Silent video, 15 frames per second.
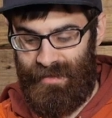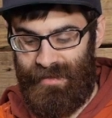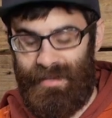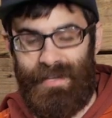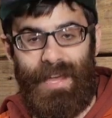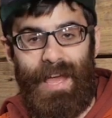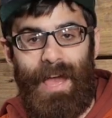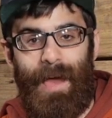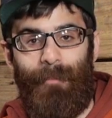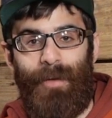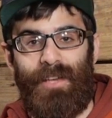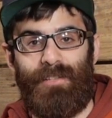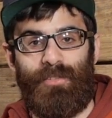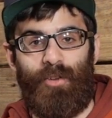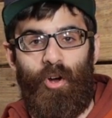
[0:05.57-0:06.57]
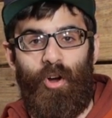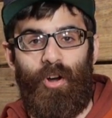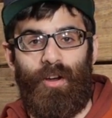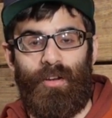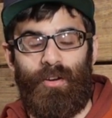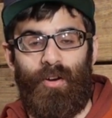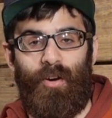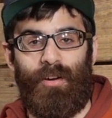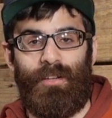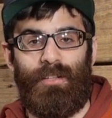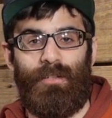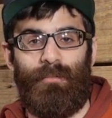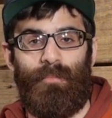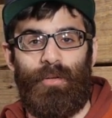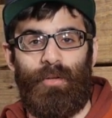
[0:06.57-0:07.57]
the MSR
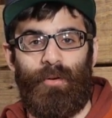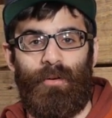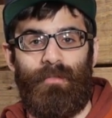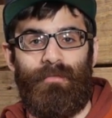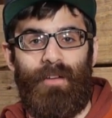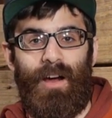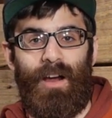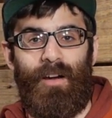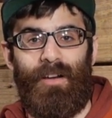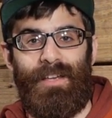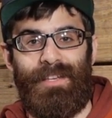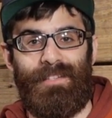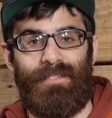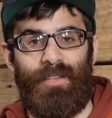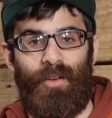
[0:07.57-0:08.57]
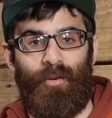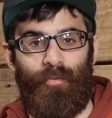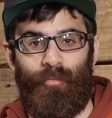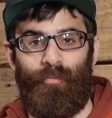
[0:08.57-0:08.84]
Guardian Purifier is